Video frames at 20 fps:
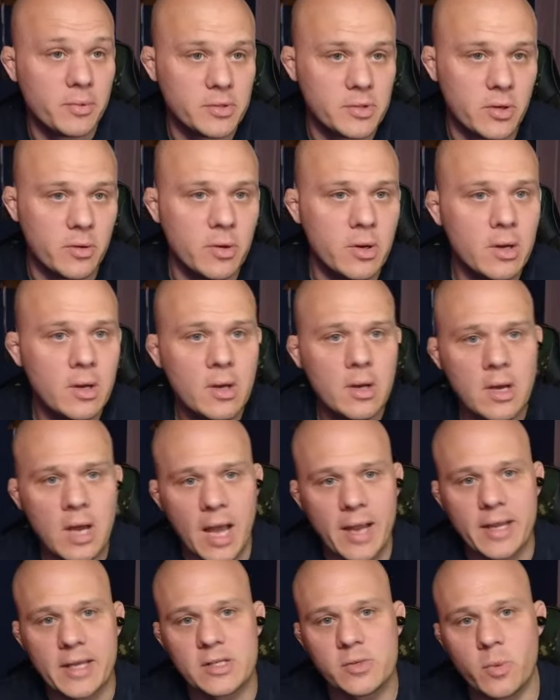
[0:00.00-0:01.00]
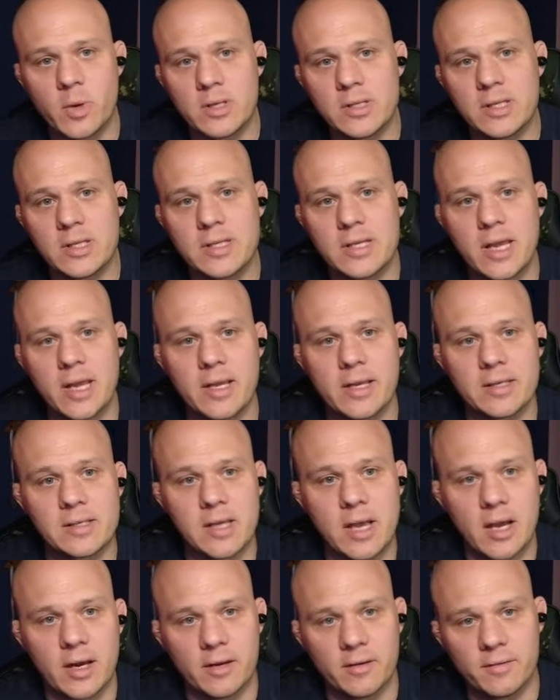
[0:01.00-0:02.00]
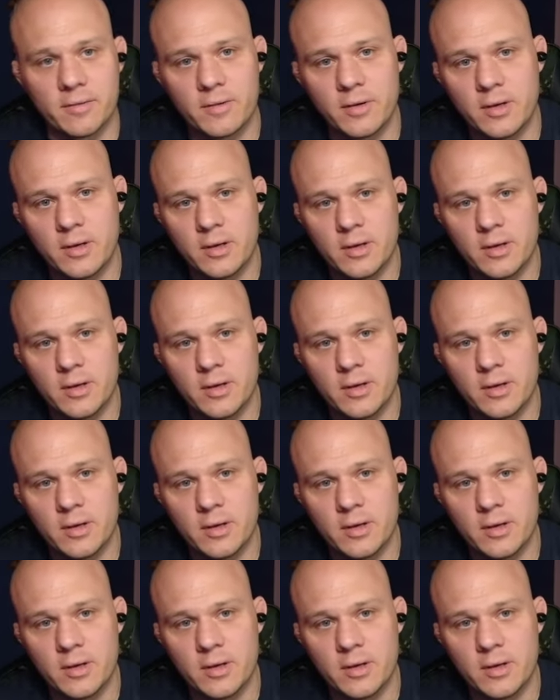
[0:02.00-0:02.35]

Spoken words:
So I guess once the tank is kind of,